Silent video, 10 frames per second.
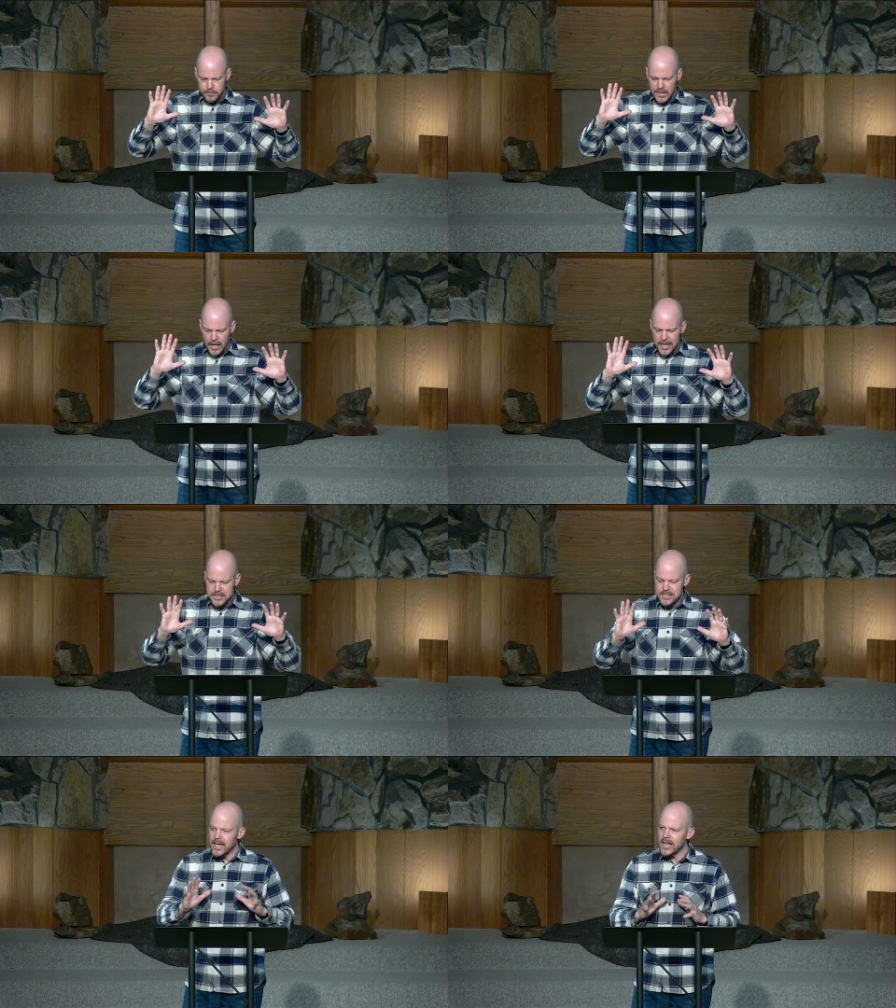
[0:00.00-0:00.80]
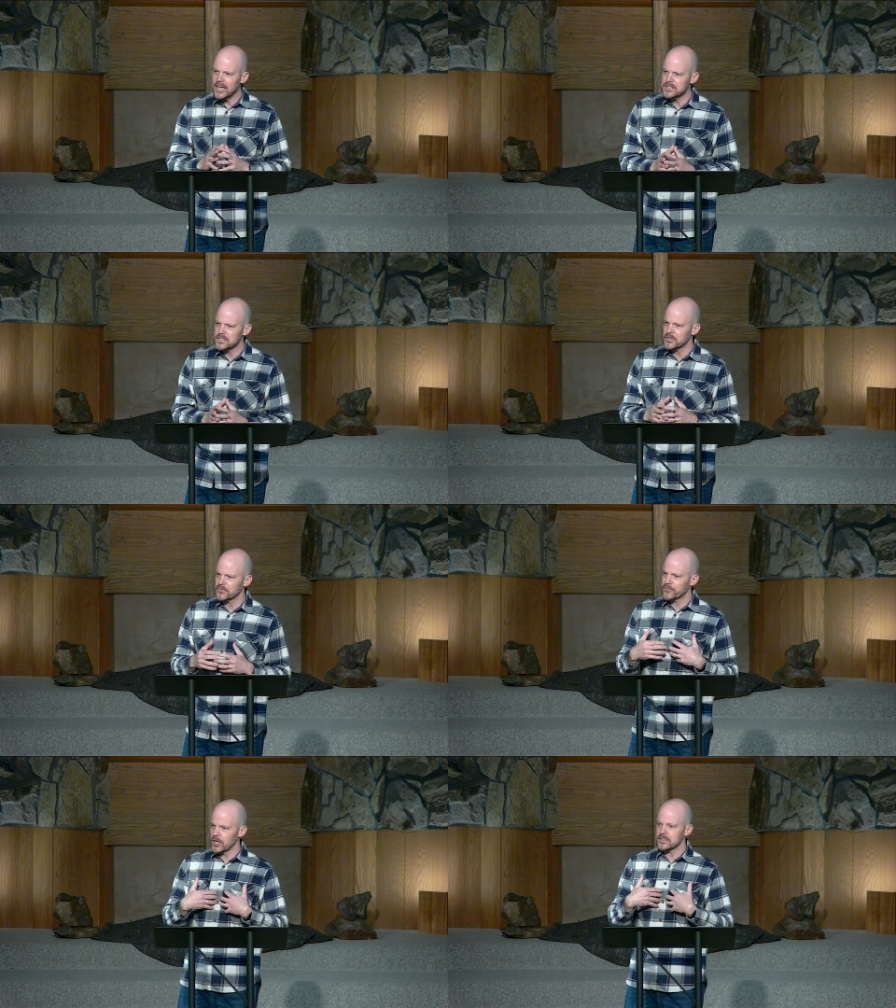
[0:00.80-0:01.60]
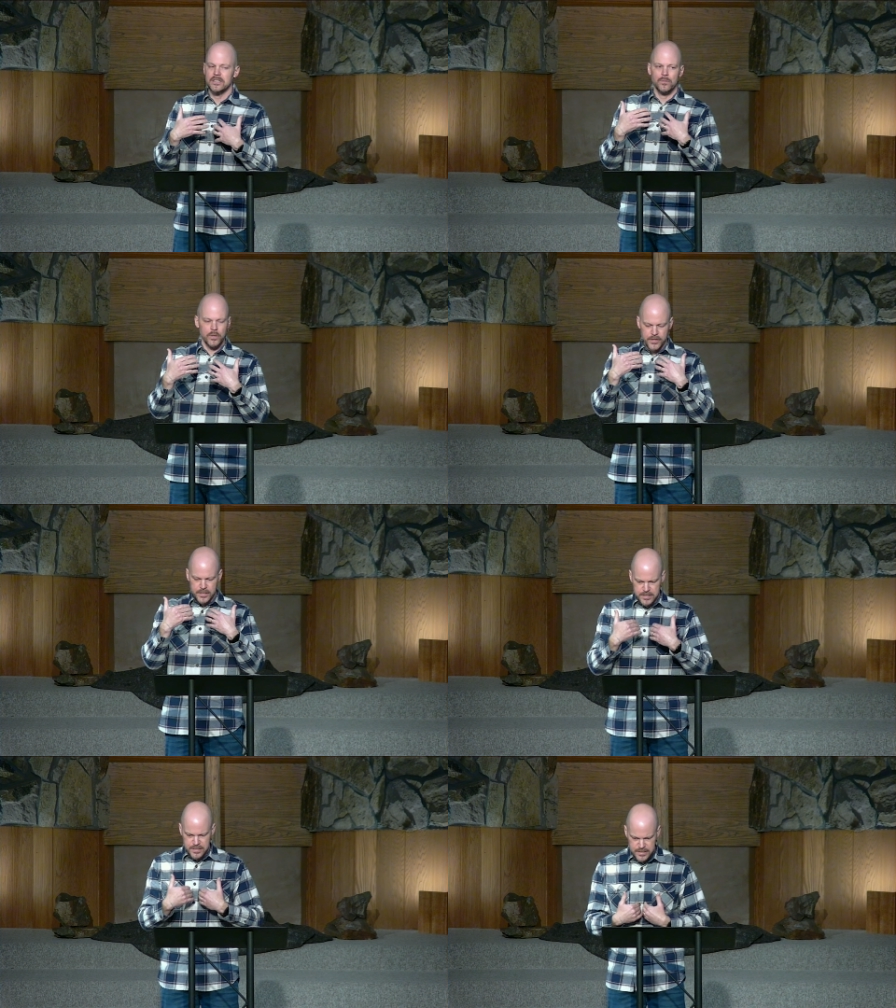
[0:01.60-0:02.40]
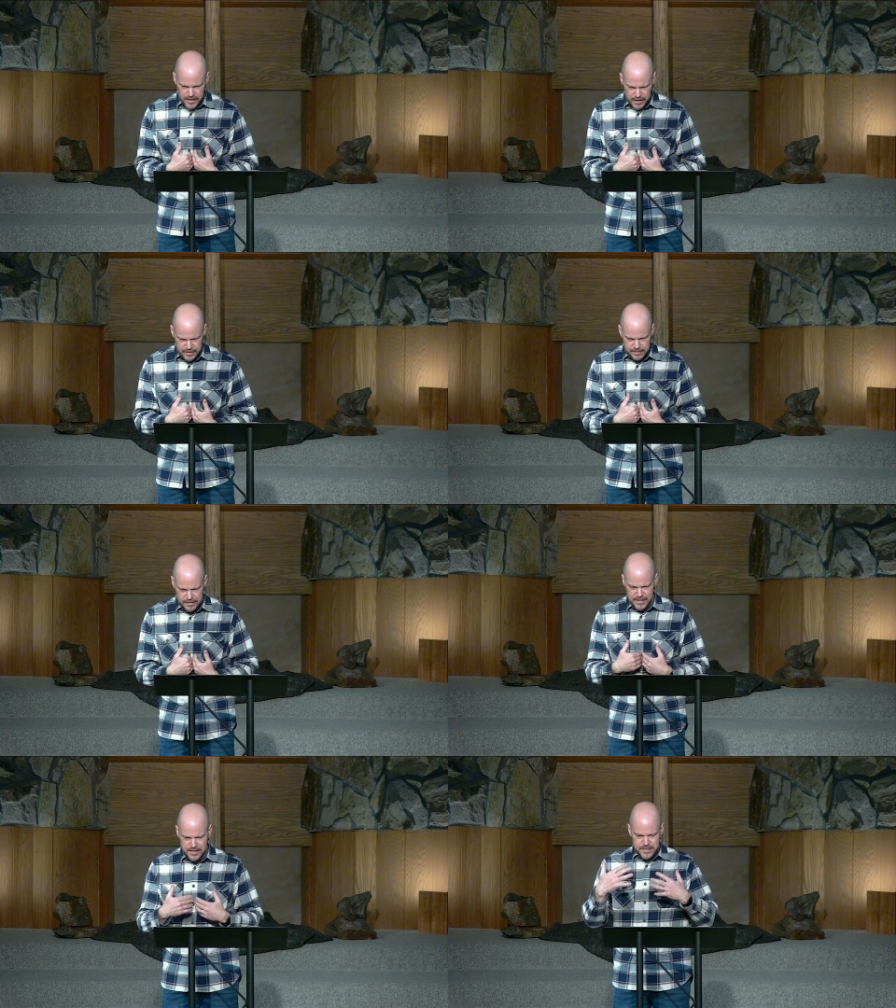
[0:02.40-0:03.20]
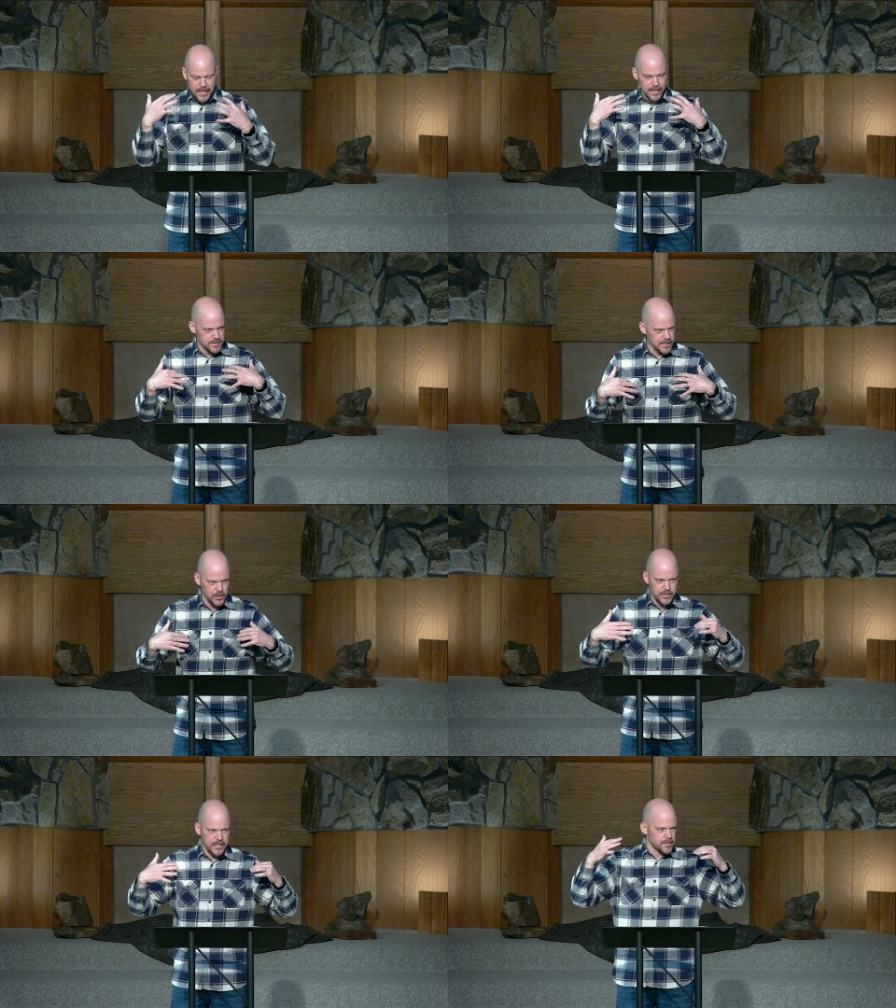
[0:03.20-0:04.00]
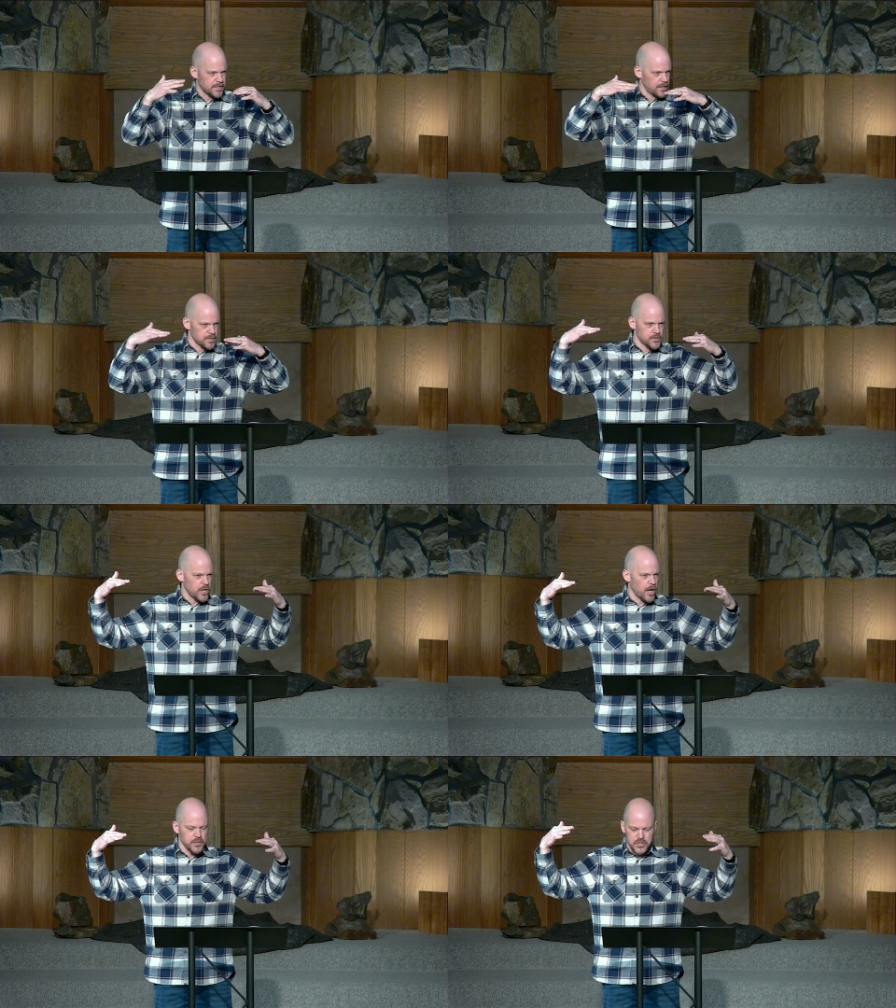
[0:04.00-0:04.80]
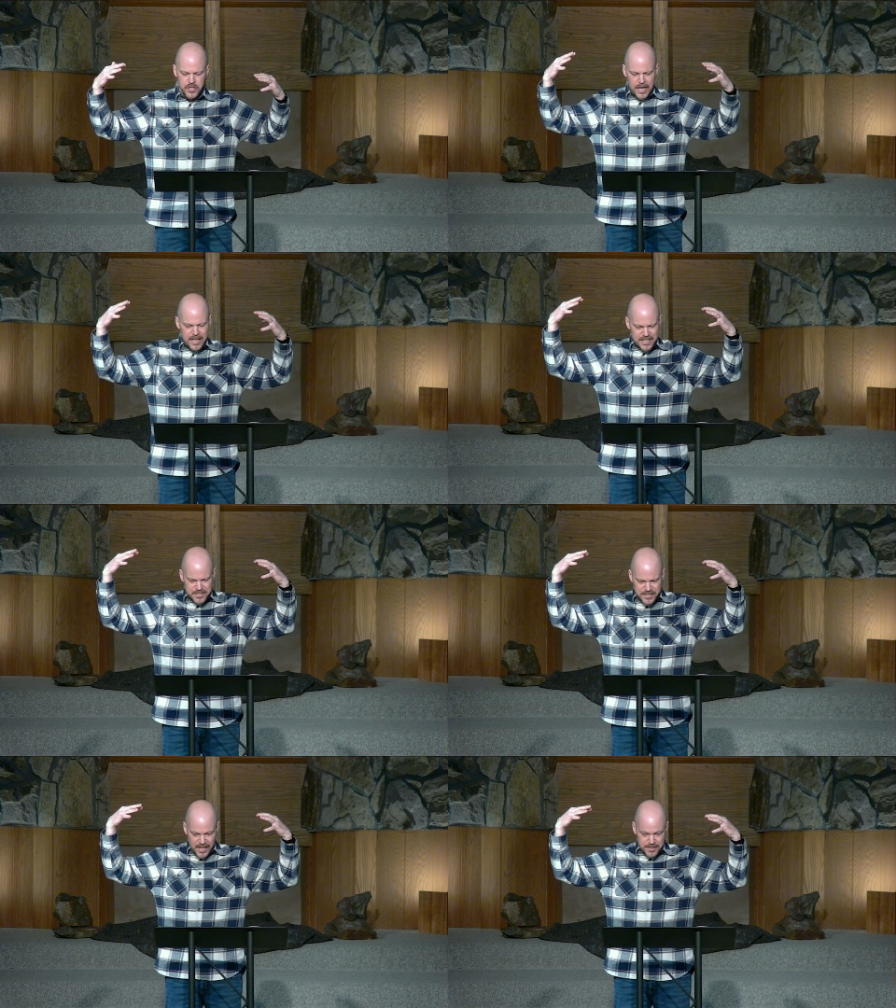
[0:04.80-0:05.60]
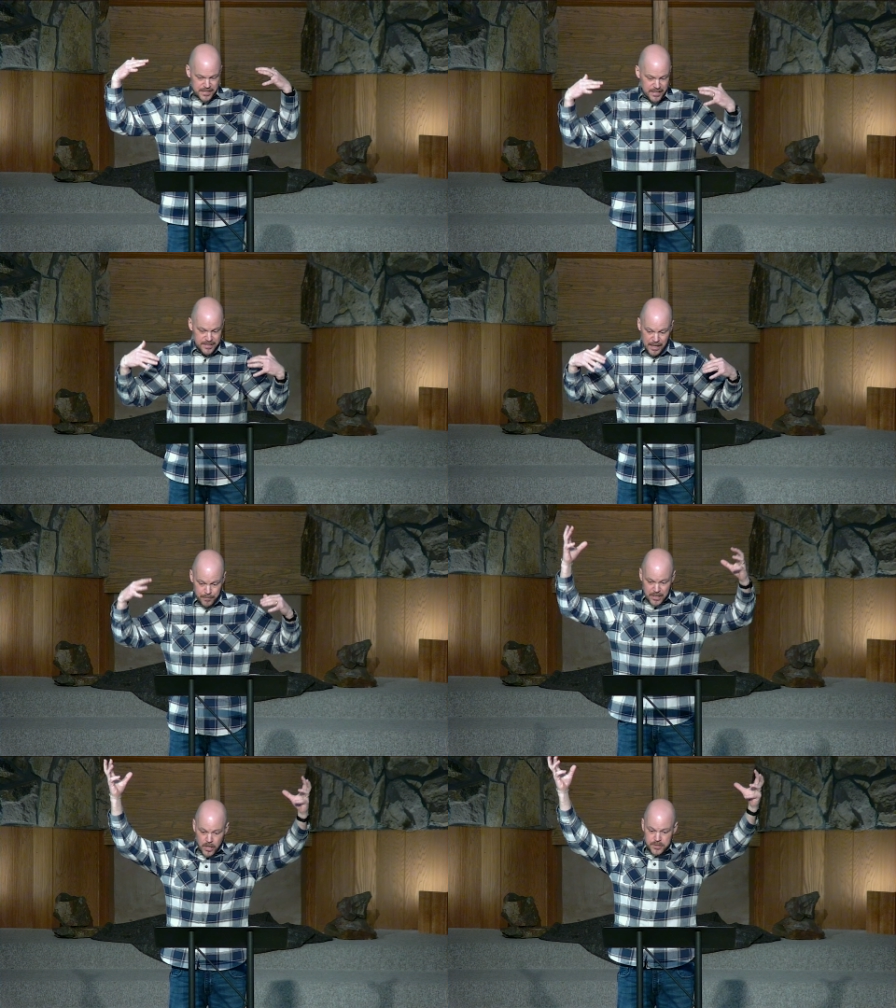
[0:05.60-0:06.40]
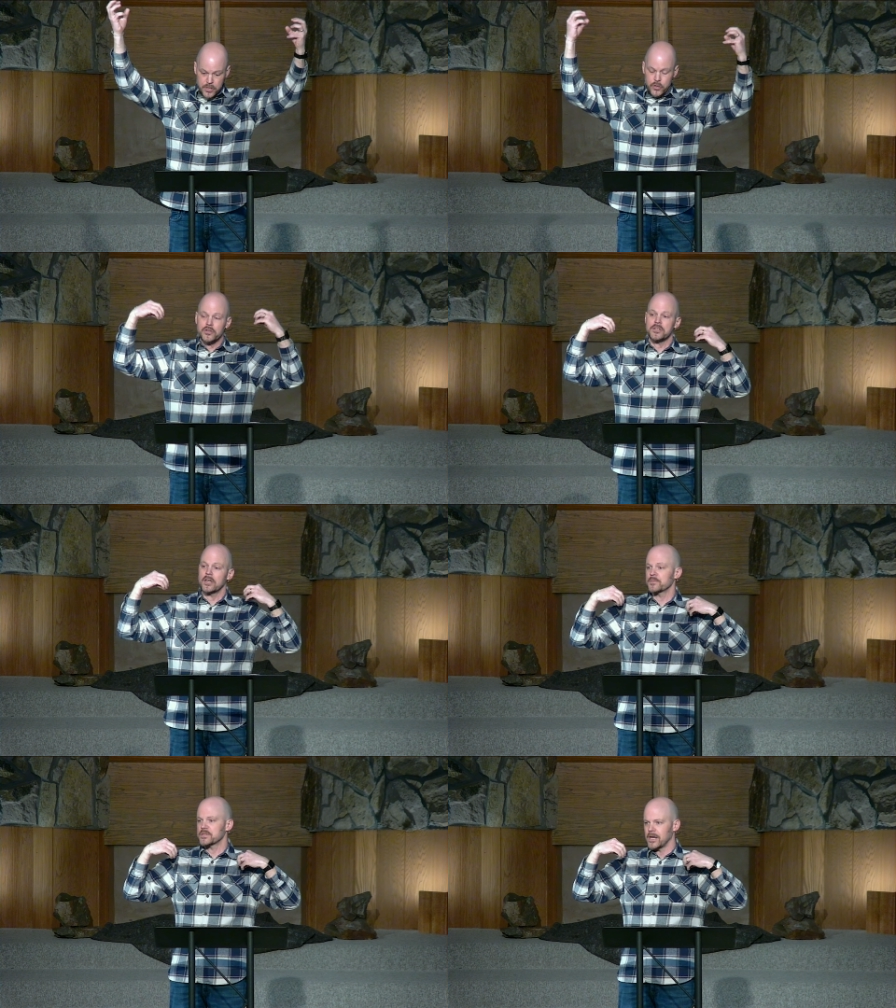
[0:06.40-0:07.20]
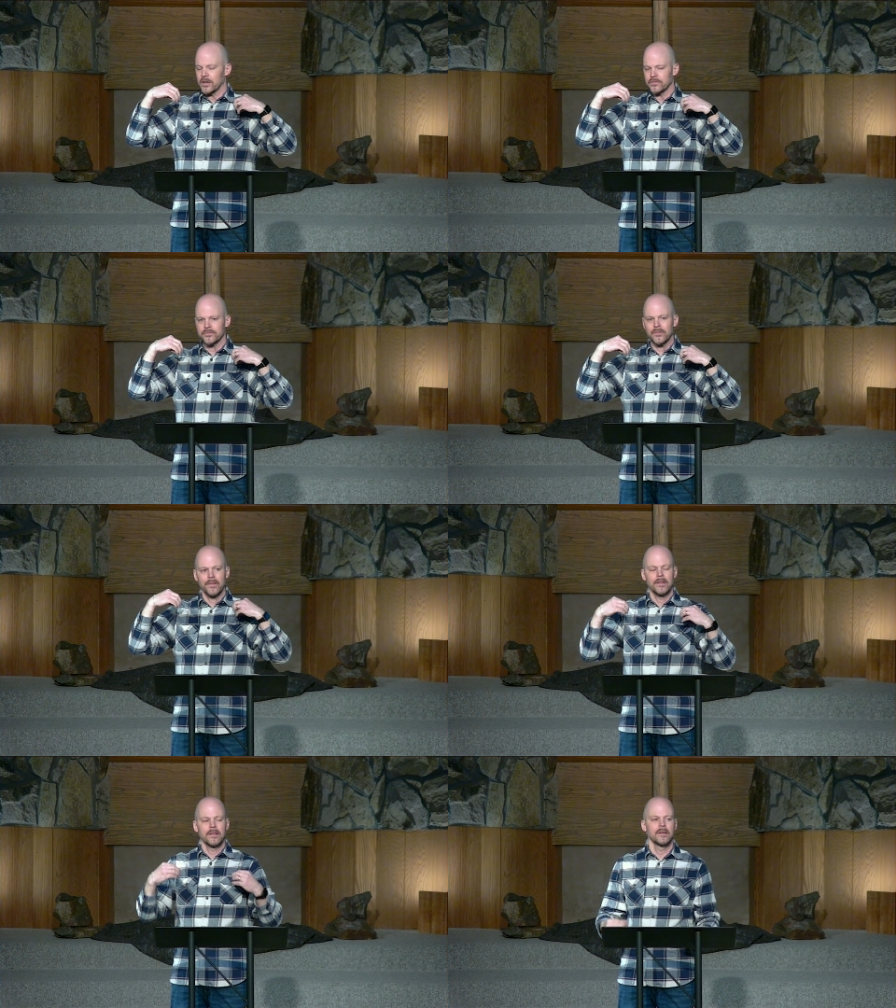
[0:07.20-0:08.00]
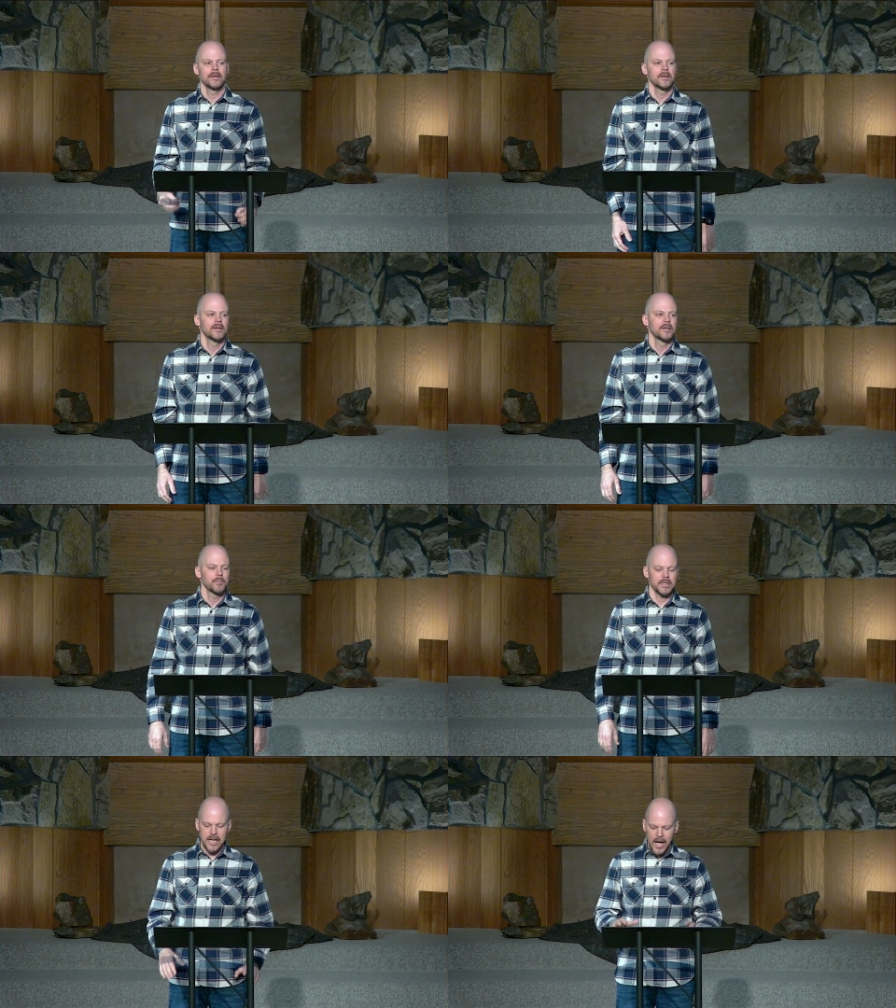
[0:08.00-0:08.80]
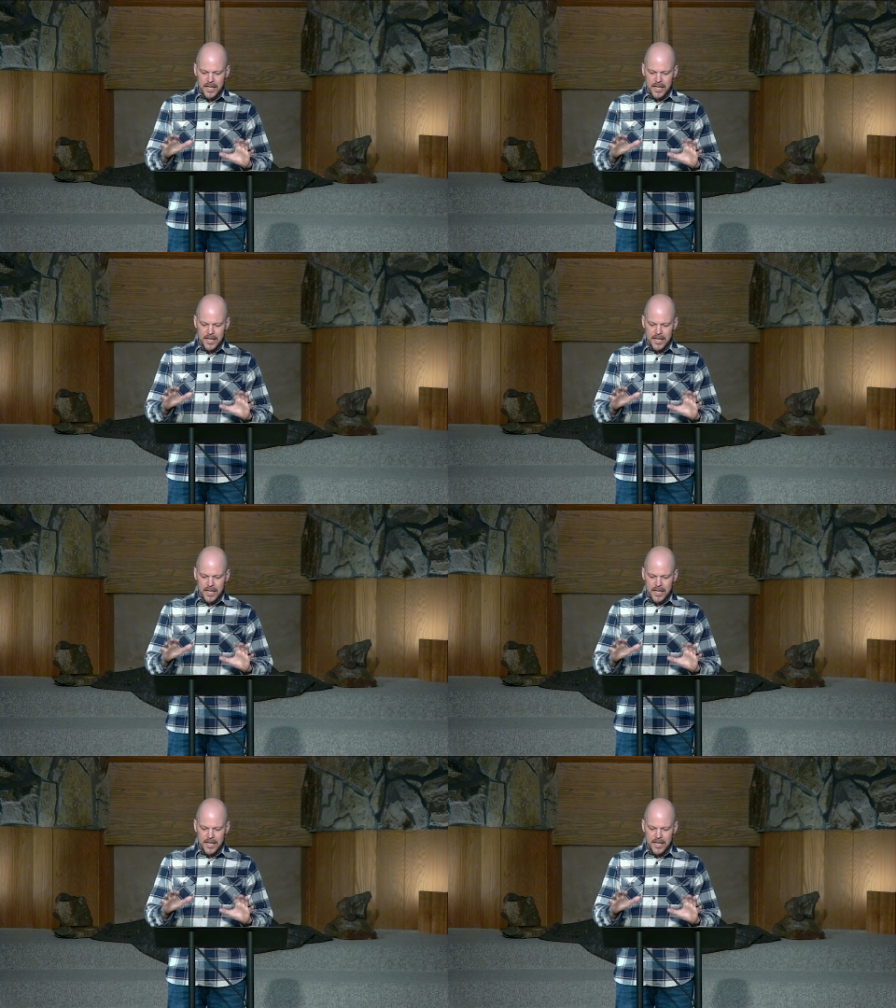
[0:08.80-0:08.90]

Isaiah is confronted with his sin. He stands guilty, he stands judged, he stands condemned. He calls a curse on himself. But God